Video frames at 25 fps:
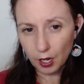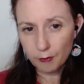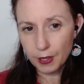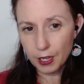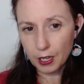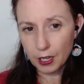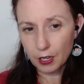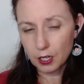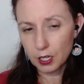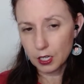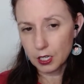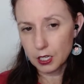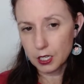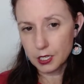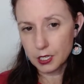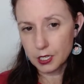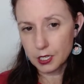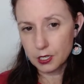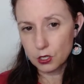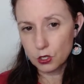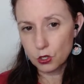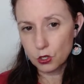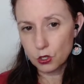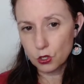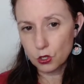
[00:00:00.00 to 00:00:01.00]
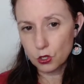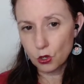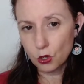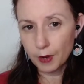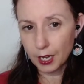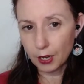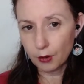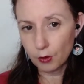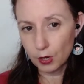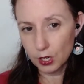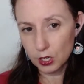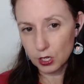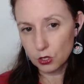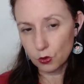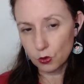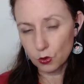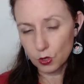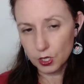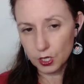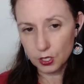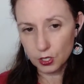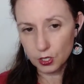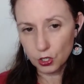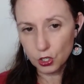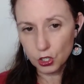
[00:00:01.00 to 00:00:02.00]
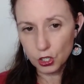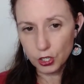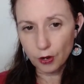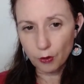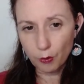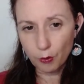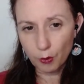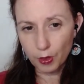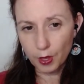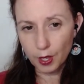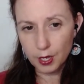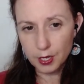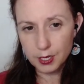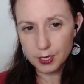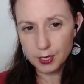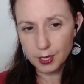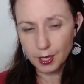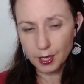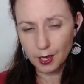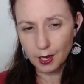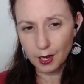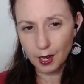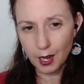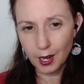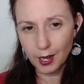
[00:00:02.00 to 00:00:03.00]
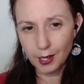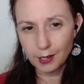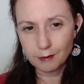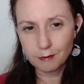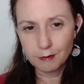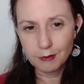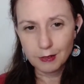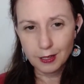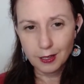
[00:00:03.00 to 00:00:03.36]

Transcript: because so many resources are shared with us that I